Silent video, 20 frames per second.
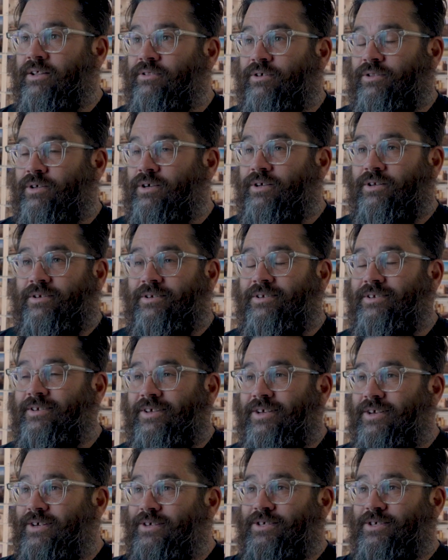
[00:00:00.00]
than
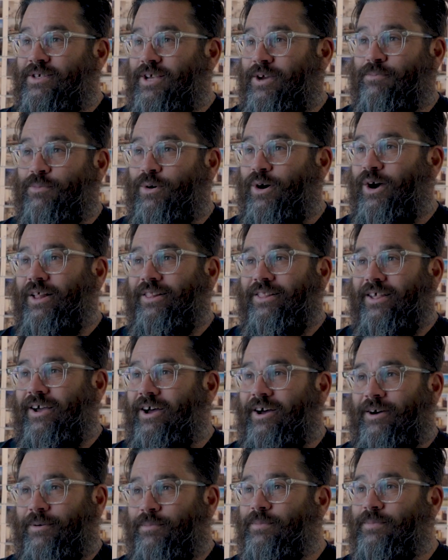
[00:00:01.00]
set my
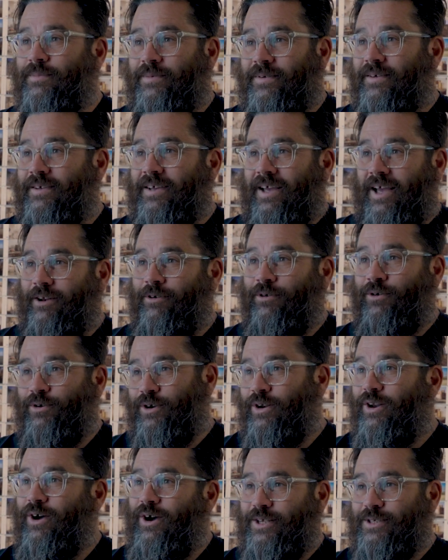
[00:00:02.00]
alarm and
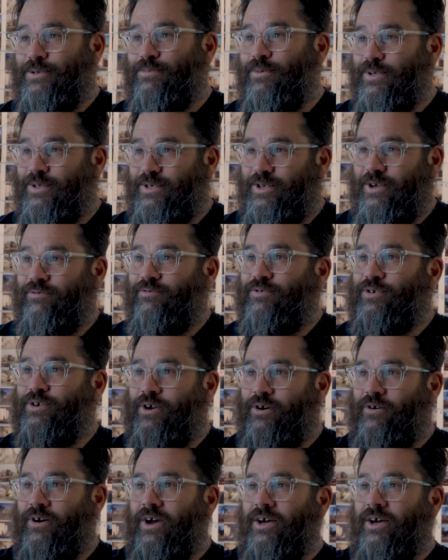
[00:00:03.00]
organise myself to go out